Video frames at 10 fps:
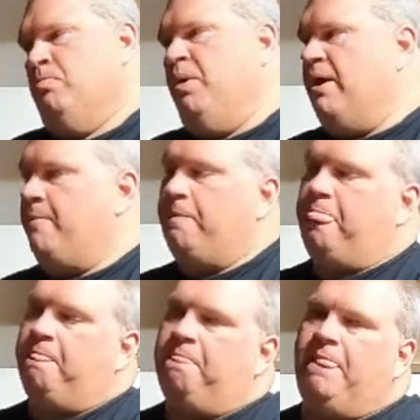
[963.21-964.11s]
but
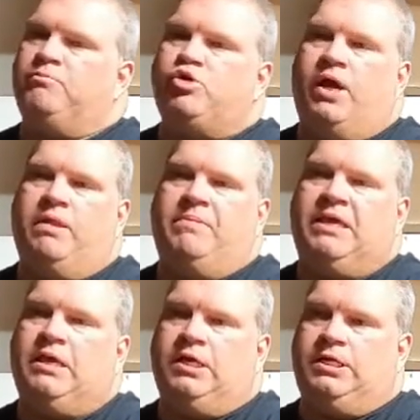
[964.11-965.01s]
I'm trying to be
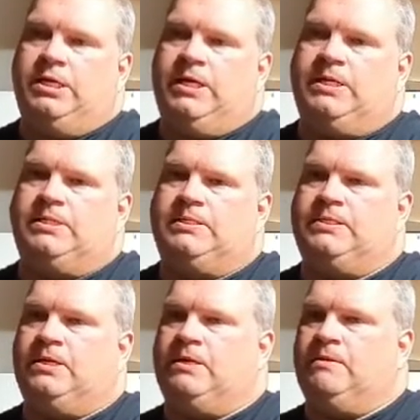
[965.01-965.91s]

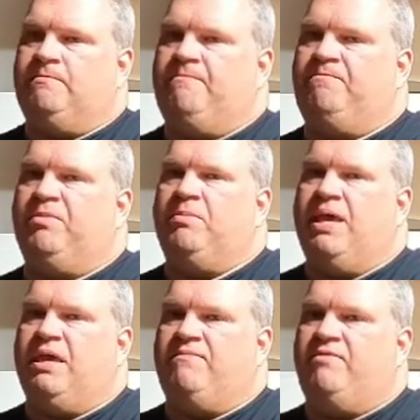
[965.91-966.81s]
conscientious of
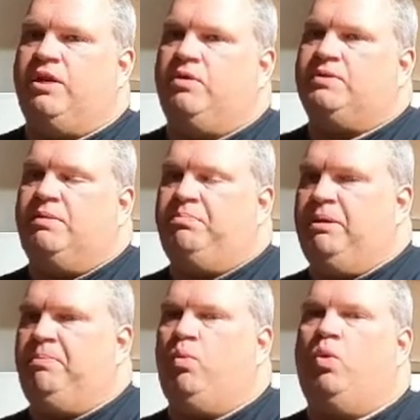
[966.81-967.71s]
making videos that
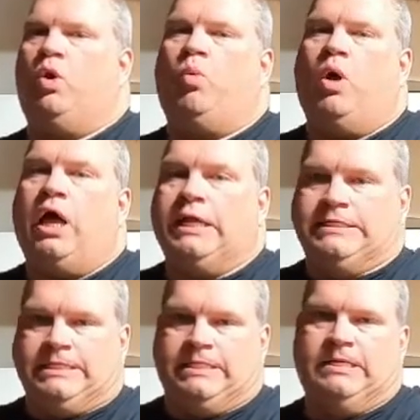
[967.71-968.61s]
people want to
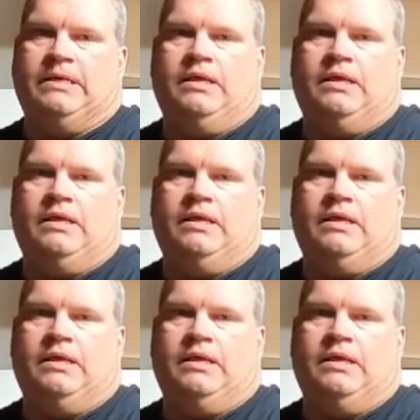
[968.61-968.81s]
watch.